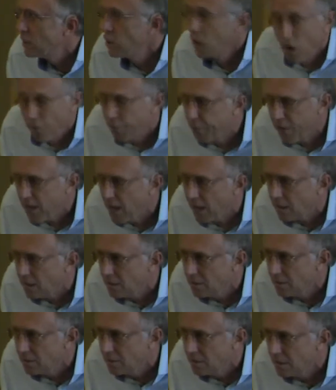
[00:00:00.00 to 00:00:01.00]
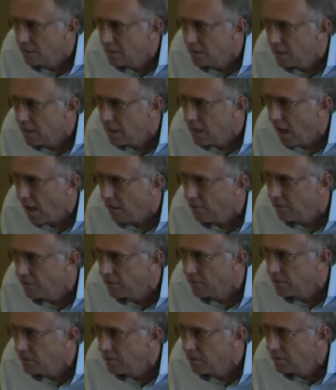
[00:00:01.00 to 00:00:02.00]
No fear in love.
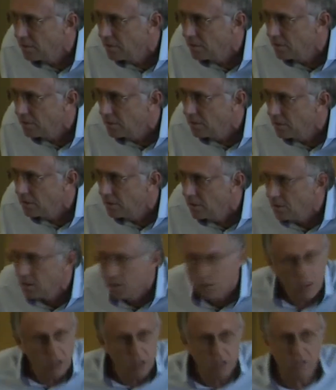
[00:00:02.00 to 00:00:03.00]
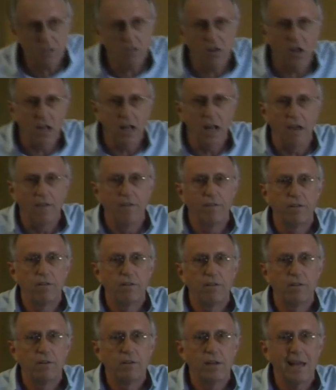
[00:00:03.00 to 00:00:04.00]
So this is not love
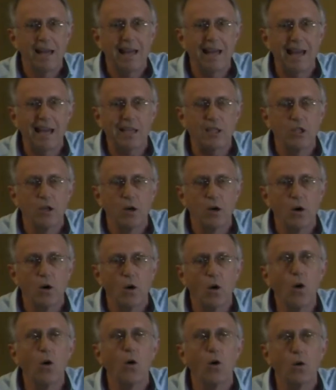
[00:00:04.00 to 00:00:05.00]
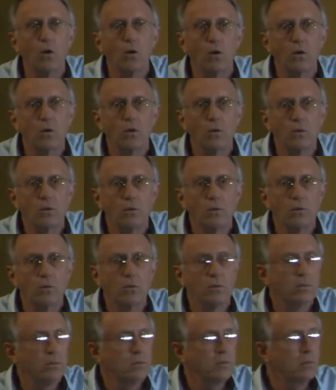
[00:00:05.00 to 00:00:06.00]
at all.
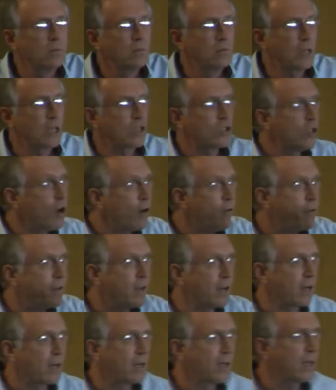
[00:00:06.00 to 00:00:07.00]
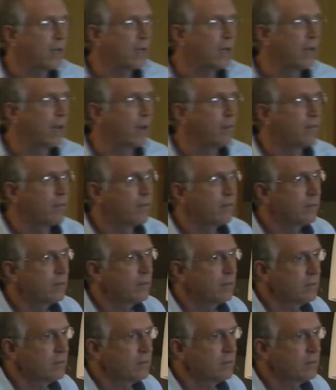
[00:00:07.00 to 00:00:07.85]
There's no fear in love.